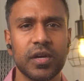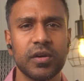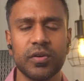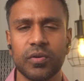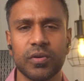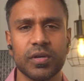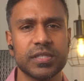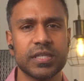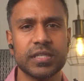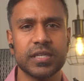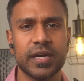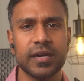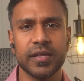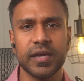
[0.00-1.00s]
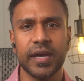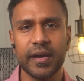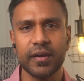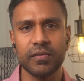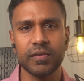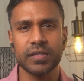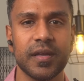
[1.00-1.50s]
nor is it entirely
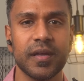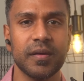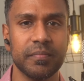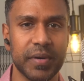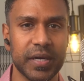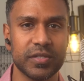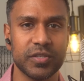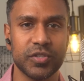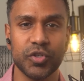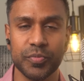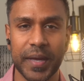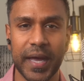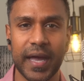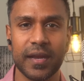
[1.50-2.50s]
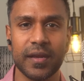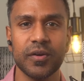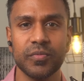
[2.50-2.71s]
accurate, but too bad,